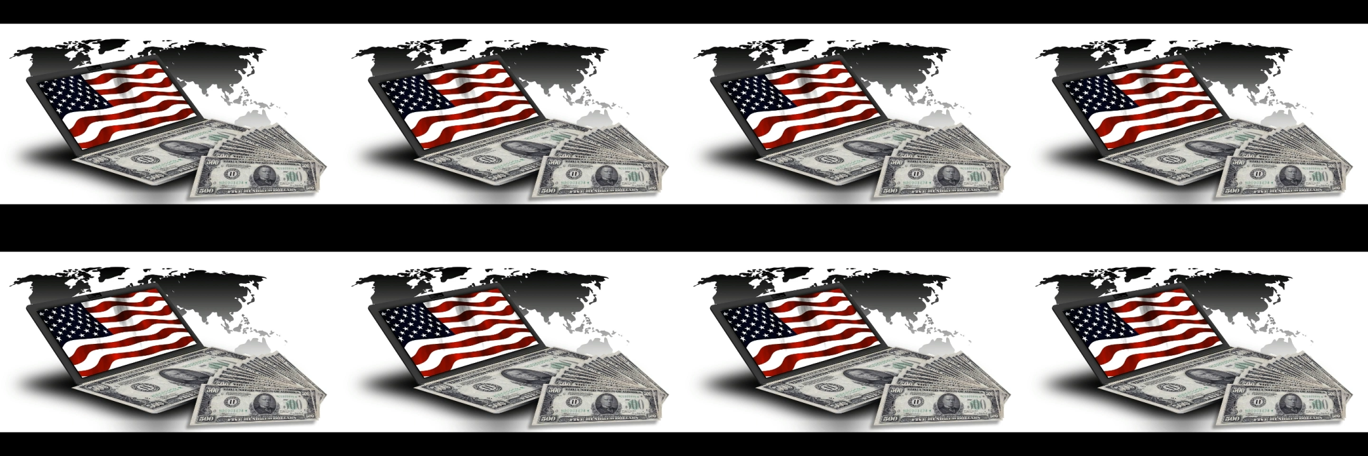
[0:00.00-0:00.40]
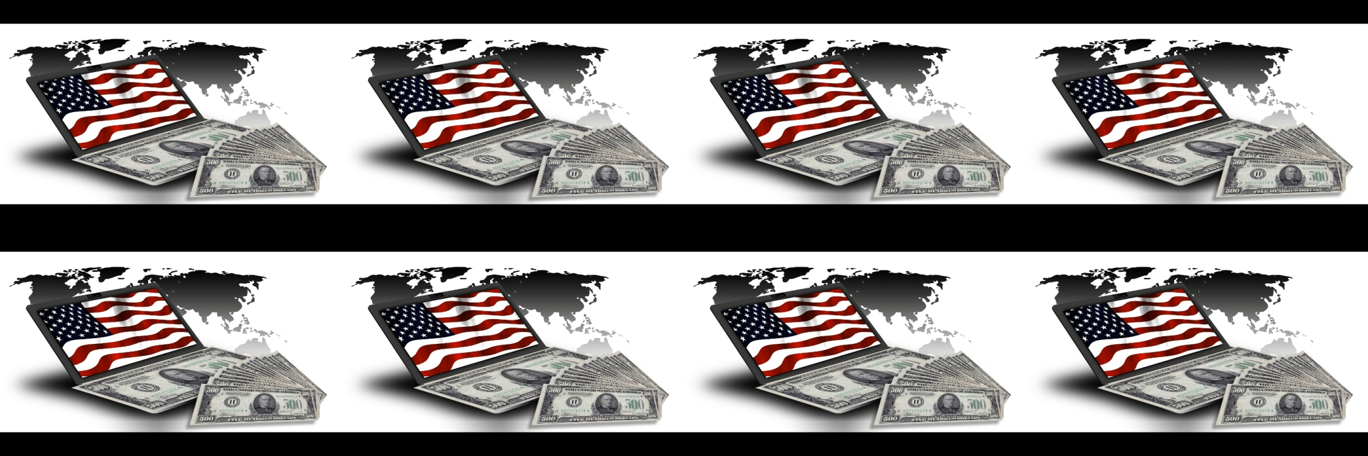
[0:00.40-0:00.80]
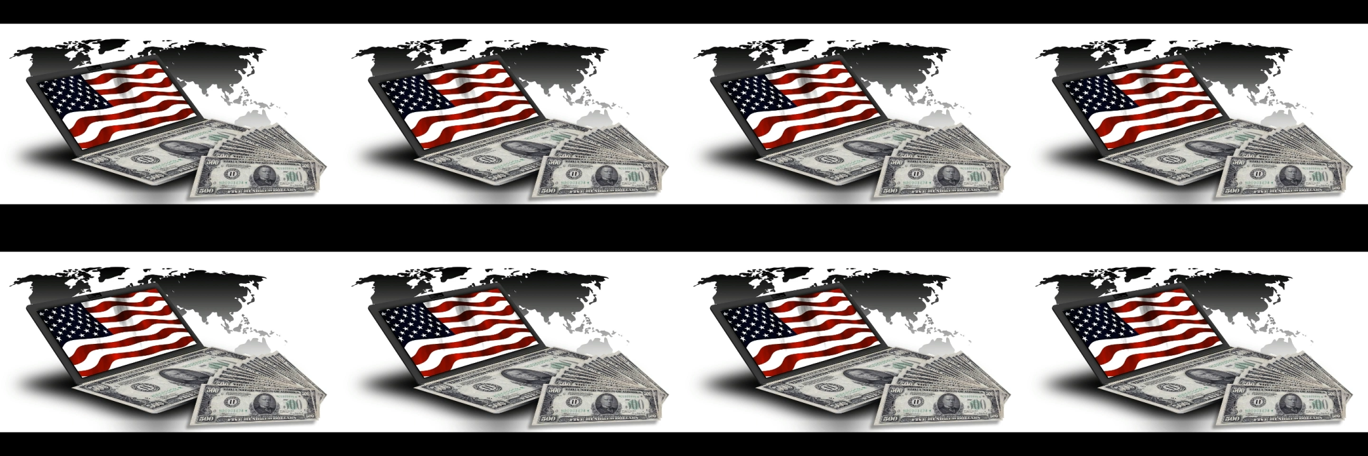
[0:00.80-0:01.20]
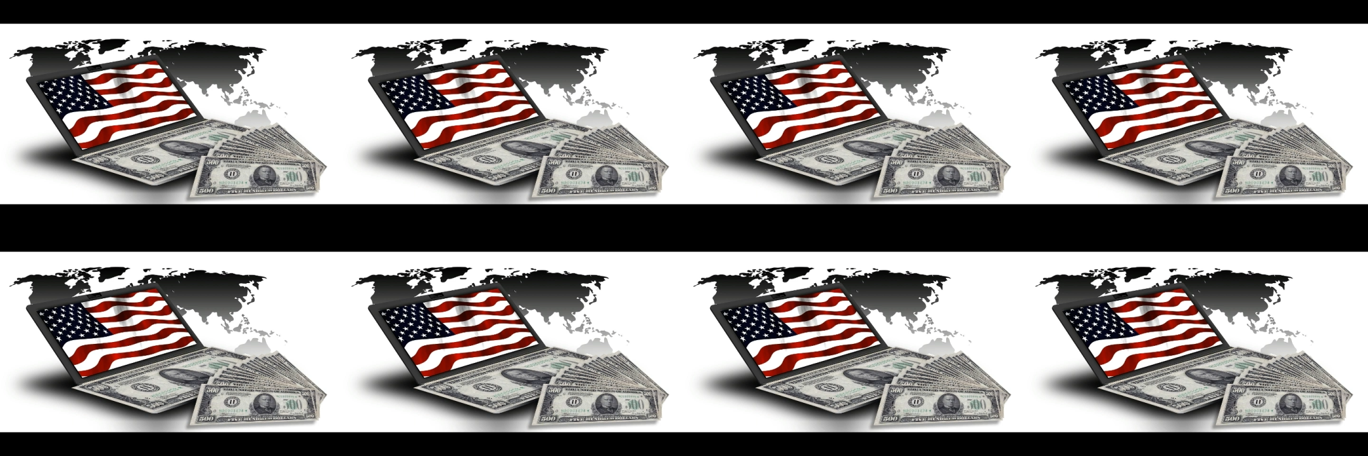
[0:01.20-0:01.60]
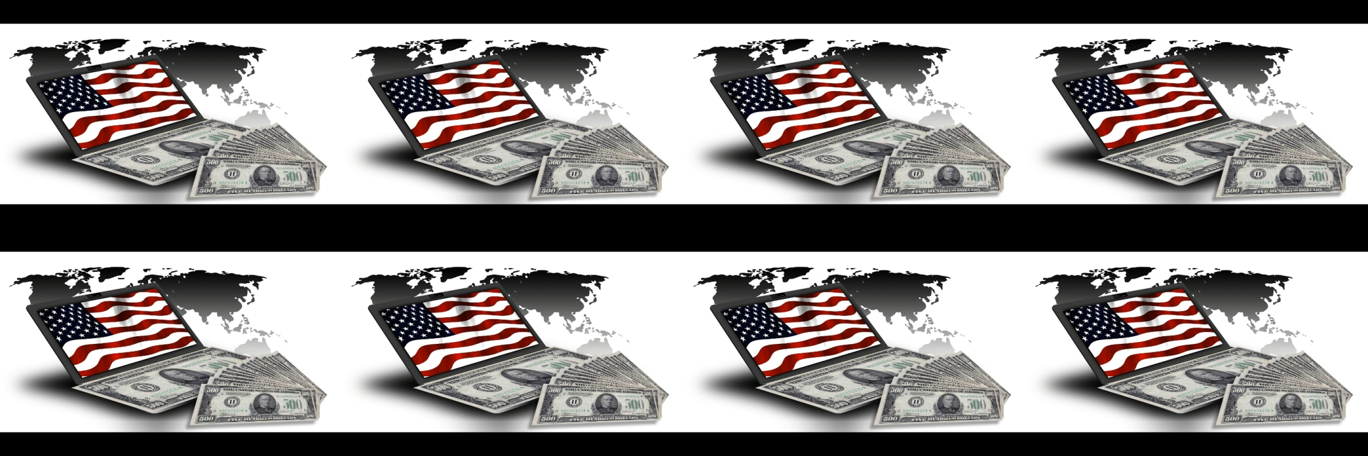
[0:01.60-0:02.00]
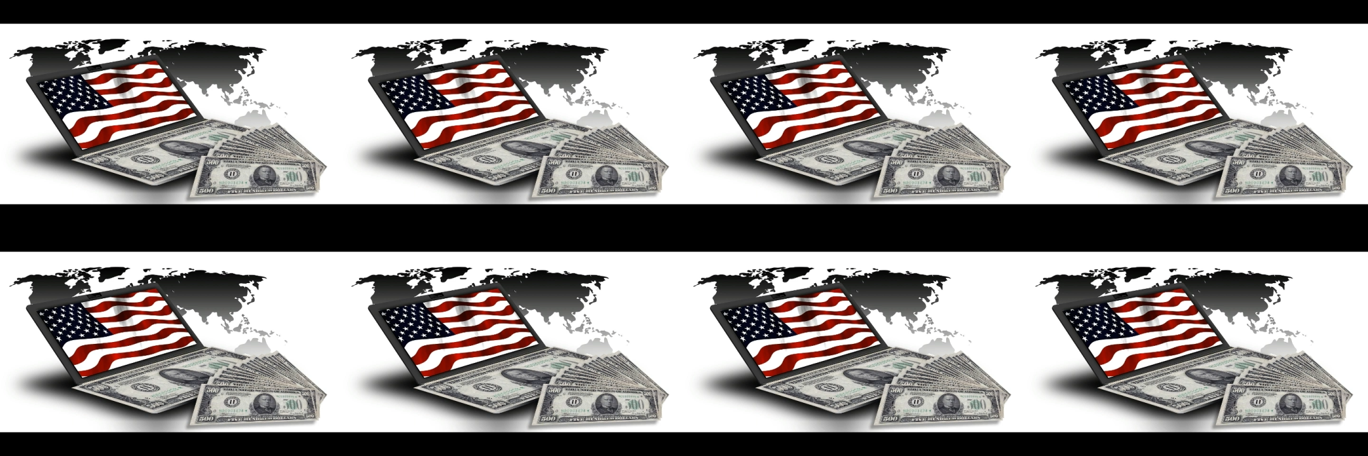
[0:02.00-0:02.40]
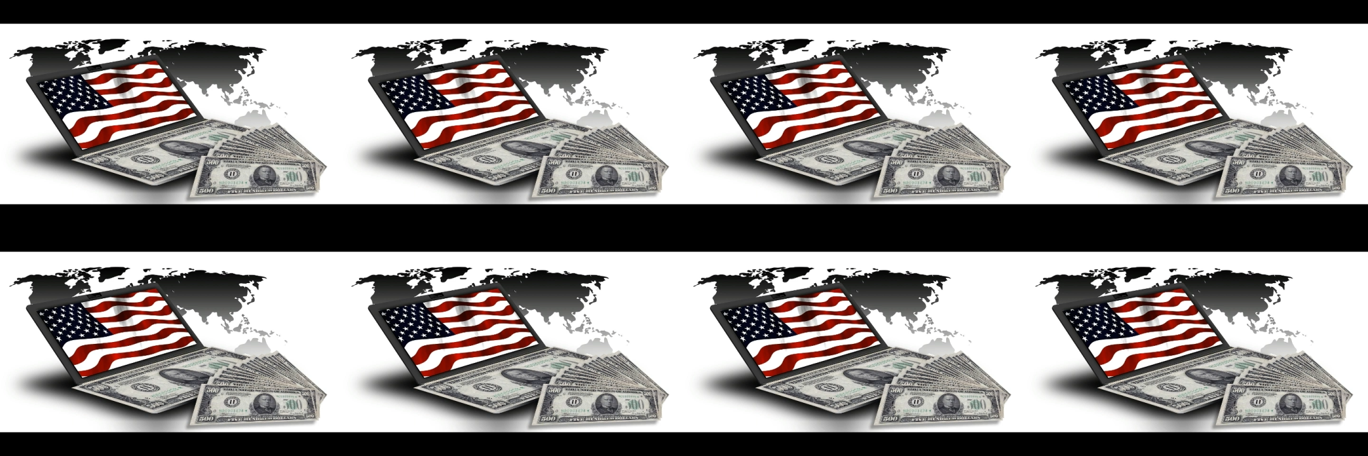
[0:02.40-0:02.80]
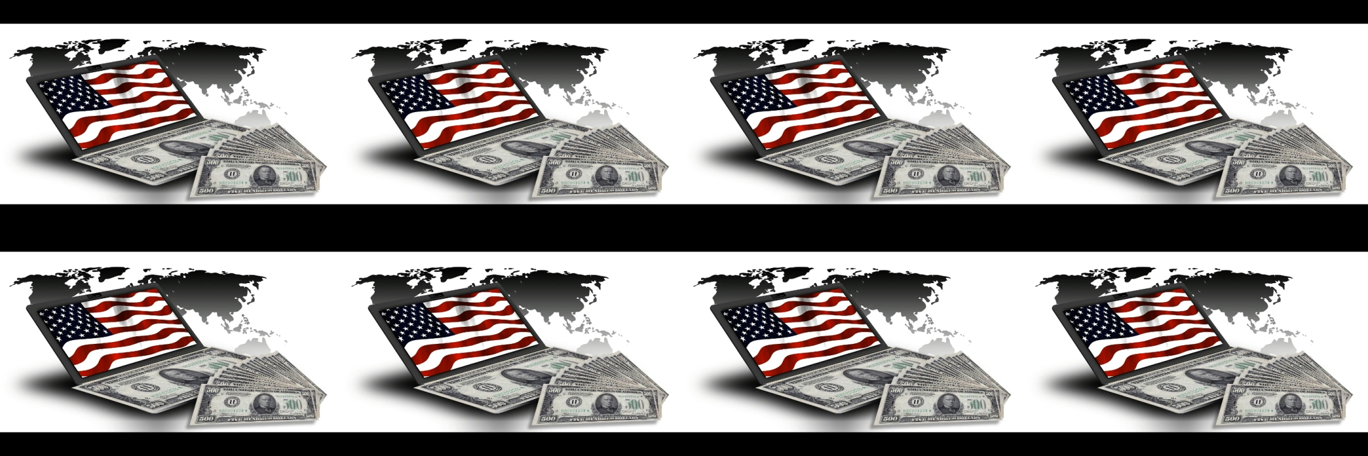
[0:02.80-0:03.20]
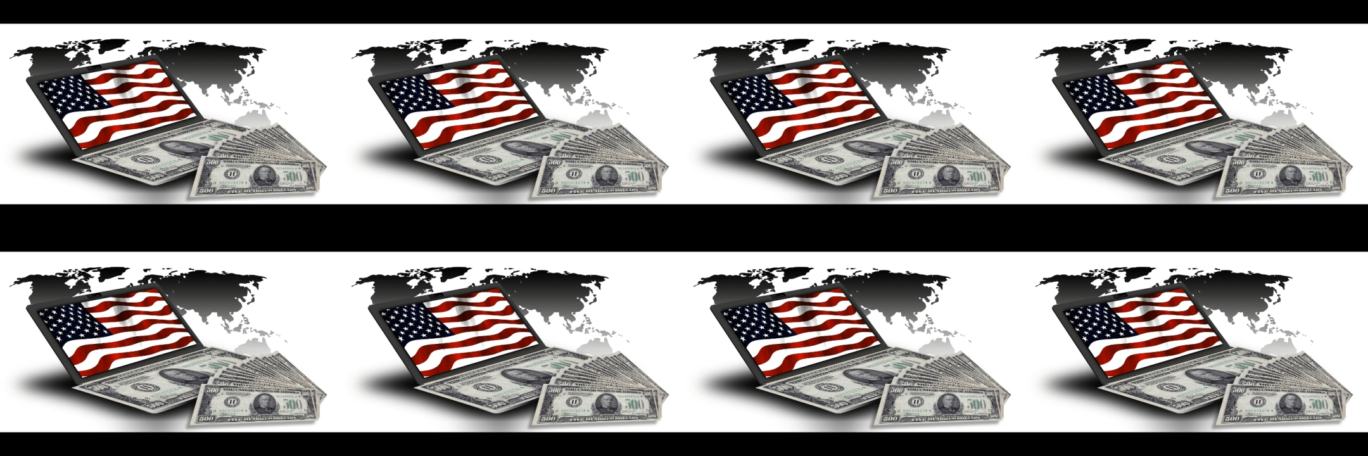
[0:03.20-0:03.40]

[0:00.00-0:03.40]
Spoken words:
Nobody's mouth can be seen.